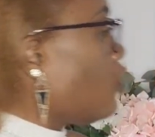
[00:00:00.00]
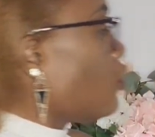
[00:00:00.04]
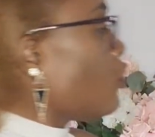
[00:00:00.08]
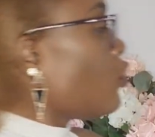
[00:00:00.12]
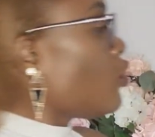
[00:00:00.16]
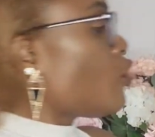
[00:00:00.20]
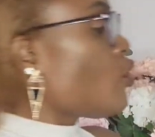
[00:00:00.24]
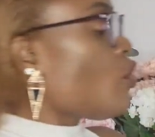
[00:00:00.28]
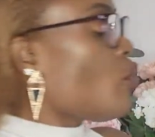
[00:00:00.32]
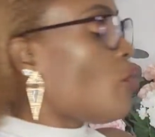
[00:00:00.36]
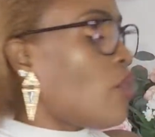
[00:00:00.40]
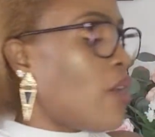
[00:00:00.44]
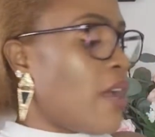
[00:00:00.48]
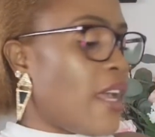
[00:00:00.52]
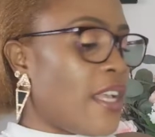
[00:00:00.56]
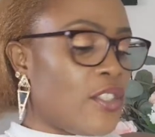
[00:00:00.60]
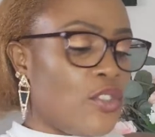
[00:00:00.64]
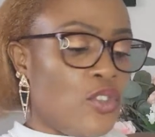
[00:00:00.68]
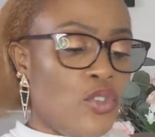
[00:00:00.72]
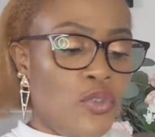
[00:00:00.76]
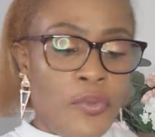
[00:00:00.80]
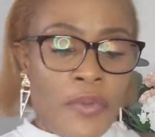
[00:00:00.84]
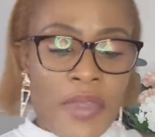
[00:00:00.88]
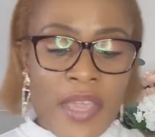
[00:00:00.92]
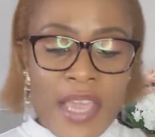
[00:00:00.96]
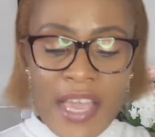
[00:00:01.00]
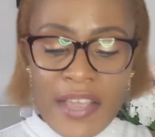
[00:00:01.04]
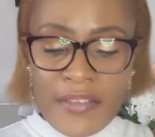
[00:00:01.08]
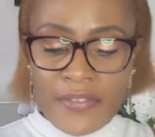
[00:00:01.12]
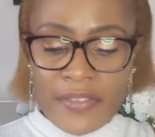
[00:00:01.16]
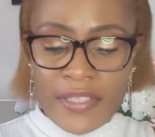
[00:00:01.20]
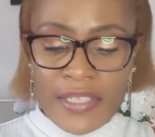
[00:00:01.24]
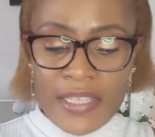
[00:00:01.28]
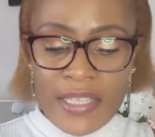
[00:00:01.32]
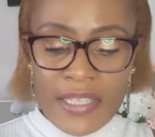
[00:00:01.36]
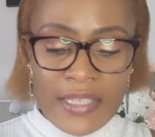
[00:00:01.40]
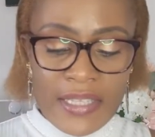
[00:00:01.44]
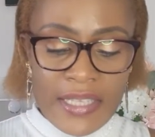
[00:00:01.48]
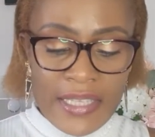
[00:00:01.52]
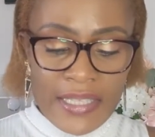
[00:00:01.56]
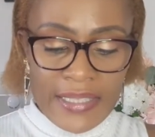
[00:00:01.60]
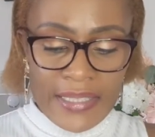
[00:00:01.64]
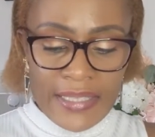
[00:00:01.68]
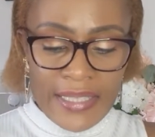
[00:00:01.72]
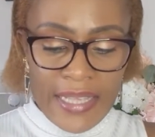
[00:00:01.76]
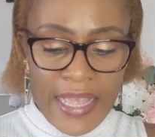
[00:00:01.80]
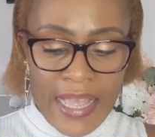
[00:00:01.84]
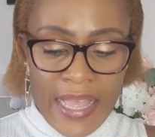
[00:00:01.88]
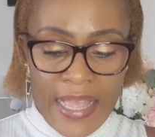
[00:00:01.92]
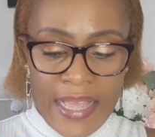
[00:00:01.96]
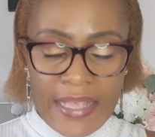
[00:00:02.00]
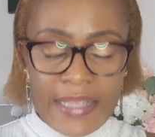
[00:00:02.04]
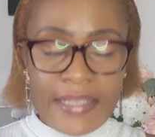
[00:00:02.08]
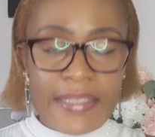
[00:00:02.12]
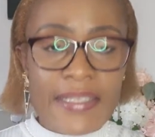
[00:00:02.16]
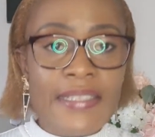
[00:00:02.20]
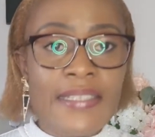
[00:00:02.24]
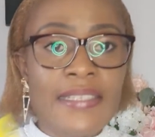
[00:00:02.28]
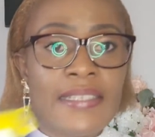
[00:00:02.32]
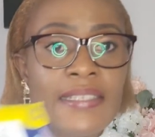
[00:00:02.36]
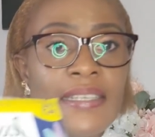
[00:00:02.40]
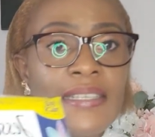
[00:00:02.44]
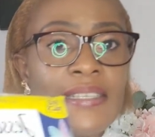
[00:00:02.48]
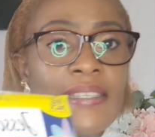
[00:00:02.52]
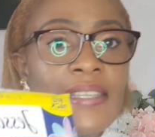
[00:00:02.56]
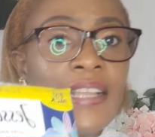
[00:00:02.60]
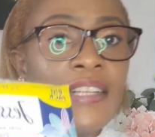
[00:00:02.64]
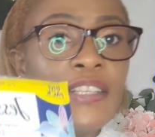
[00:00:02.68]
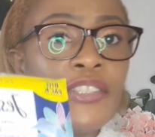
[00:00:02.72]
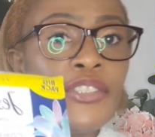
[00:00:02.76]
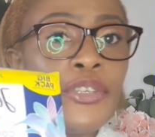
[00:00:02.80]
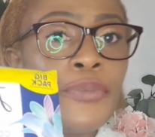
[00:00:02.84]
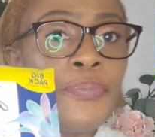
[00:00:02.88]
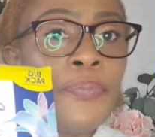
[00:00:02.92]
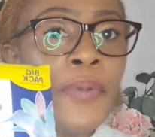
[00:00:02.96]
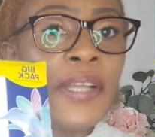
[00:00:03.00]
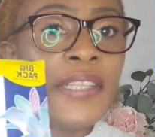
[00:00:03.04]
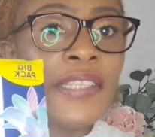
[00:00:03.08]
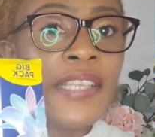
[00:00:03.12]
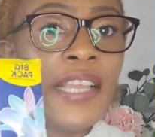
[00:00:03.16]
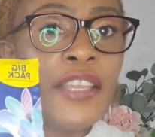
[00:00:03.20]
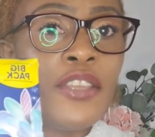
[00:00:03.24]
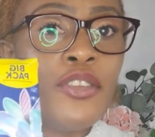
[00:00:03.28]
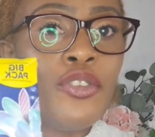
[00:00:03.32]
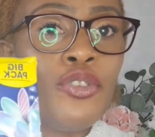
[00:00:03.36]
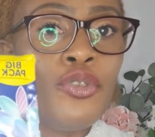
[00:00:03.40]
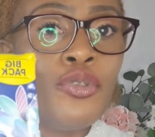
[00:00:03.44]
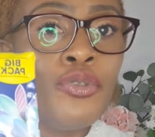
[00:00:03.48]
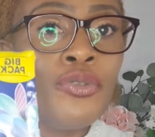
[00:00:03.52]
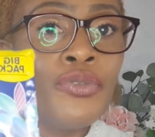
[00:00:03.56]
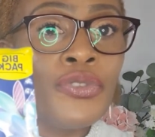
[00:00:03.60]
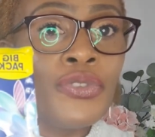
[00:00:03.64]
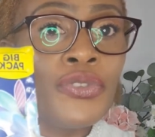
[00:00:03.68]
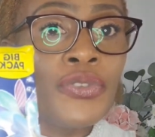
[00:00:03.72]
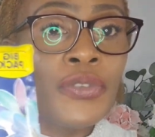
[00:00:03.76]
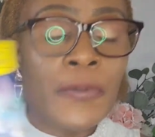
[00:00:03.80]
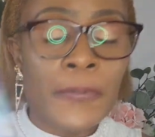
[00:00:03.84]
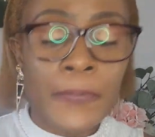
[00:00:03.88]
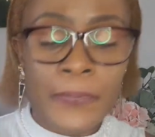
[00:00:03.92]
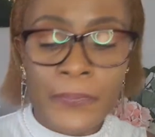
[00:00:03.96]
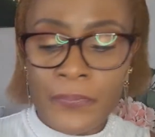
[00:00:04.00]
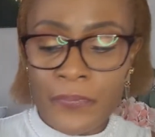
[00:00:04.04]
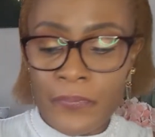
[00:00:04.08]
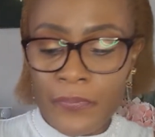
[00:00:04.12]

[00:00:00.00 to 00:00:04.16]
So as you may have seen, this is a sanitary pad I use,